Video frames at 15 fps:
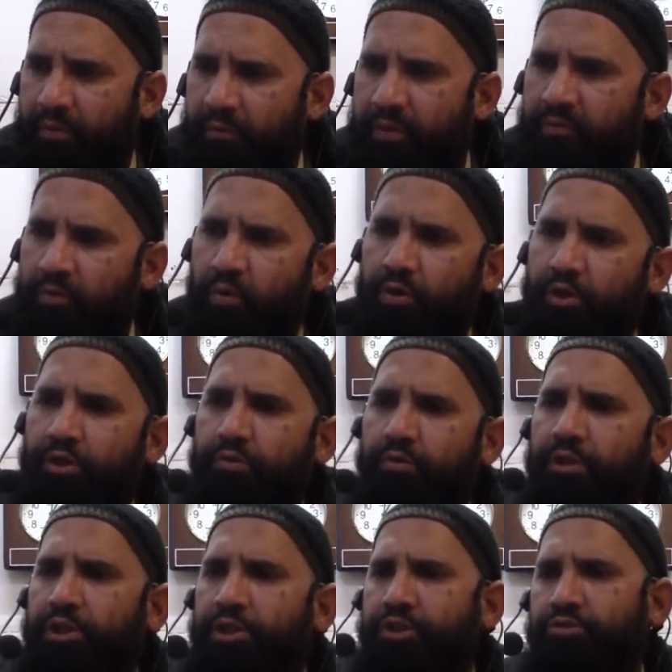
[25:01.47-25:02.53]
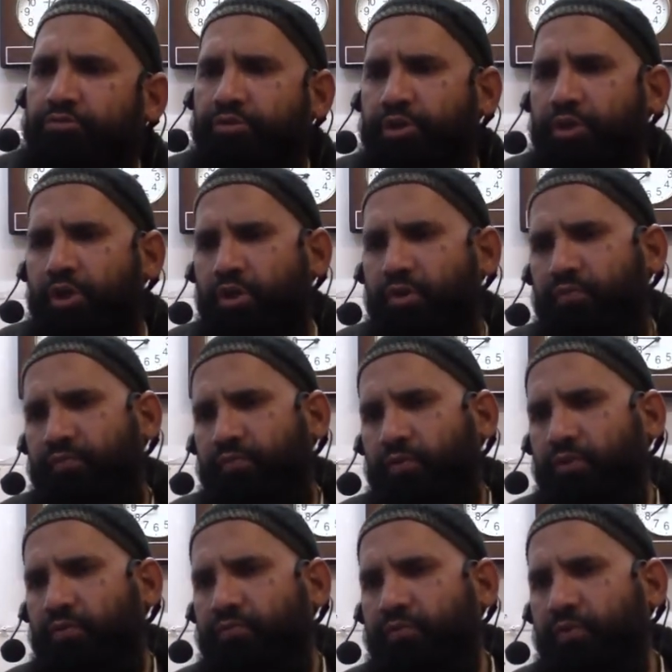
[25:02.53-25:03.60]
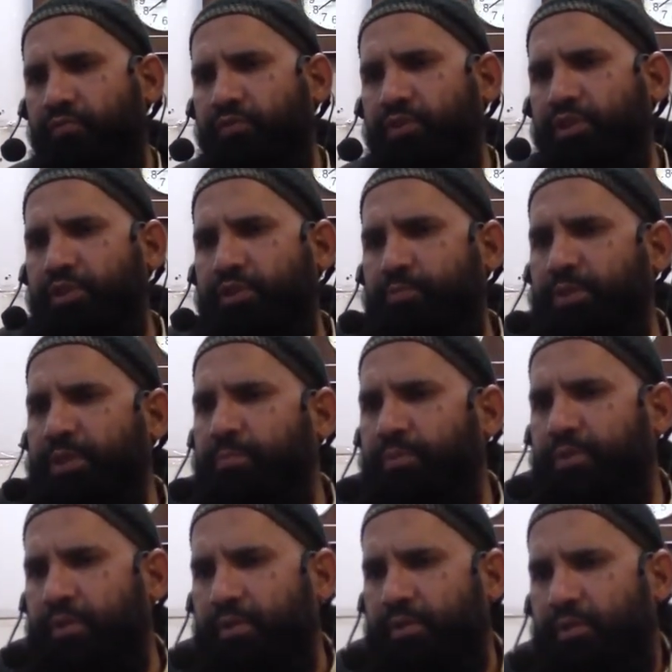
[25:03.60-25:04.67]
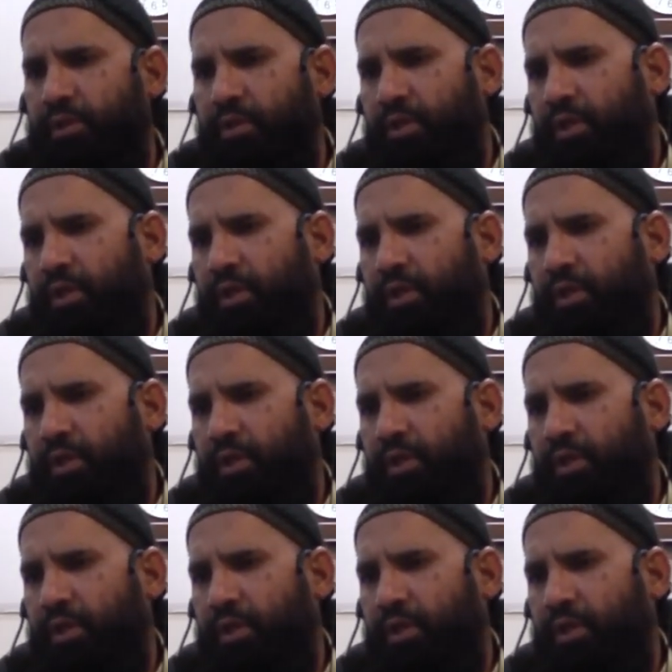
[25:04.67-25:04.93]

we look into the history of these people,